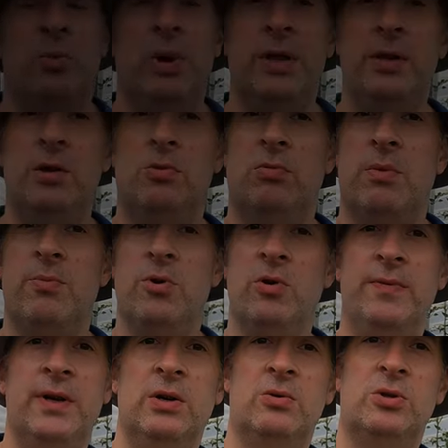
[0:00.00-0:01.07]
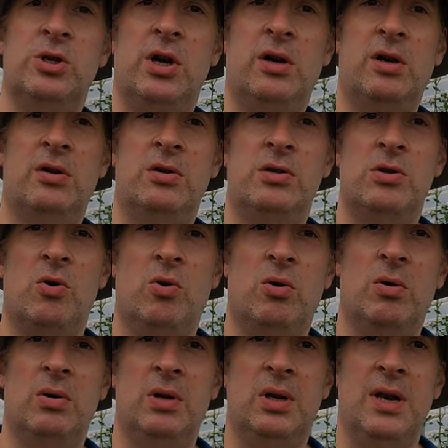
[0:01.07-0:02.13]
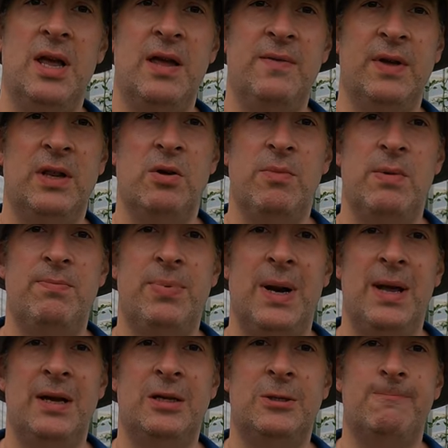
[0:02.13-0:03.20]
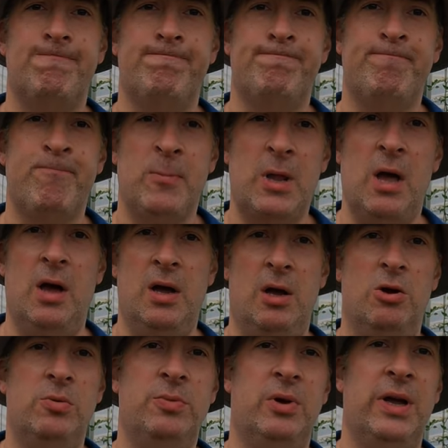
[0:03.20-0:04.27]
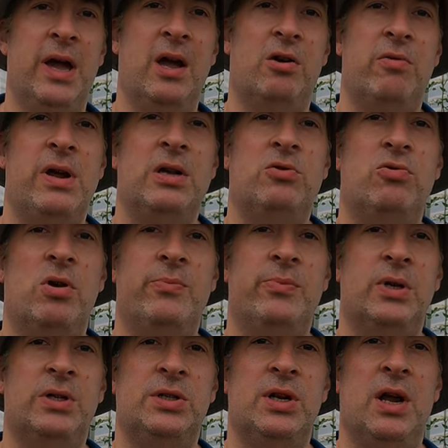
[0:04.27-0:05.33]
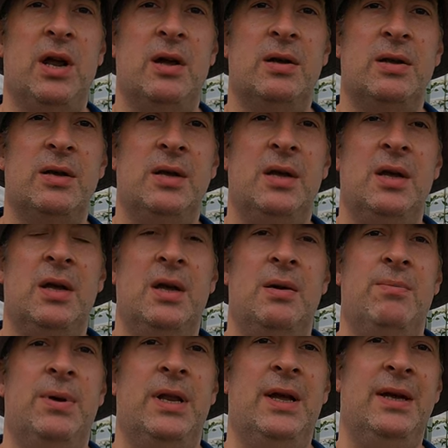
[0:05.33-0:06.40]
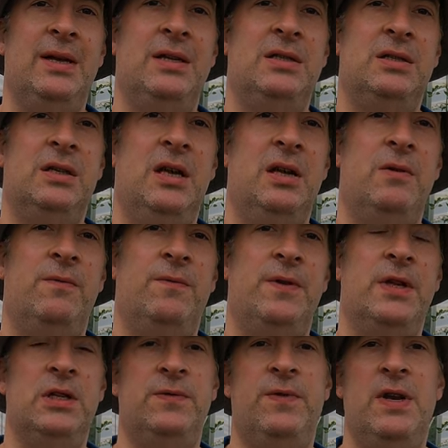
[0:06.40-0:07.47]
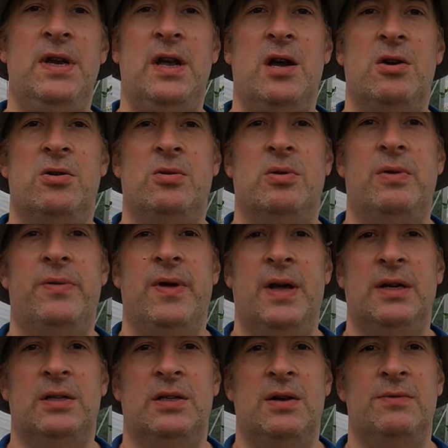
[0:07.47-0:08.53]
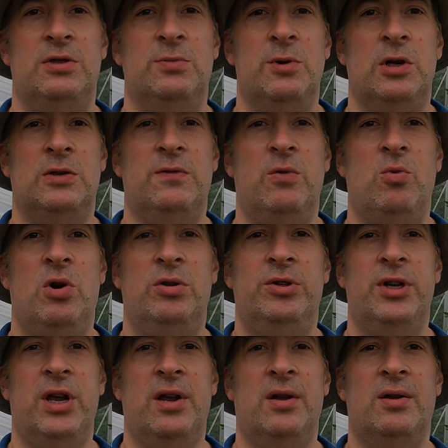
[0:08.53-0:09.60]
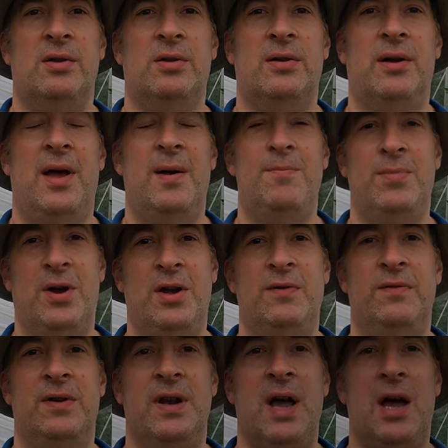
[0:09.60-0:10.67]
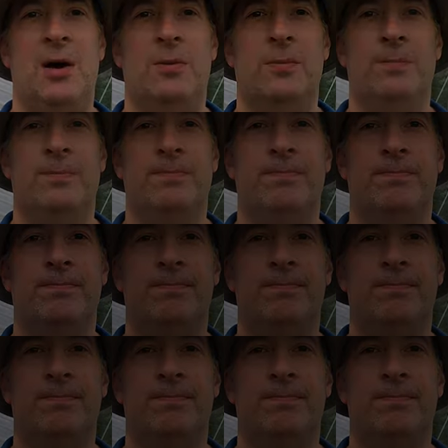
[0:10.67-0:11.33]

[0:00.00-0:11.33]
whether you're removing your suckers or leaving them in place, I hope you get a great crop this year. But that is it for this video. Thanks ever so much for watching, and bye for now.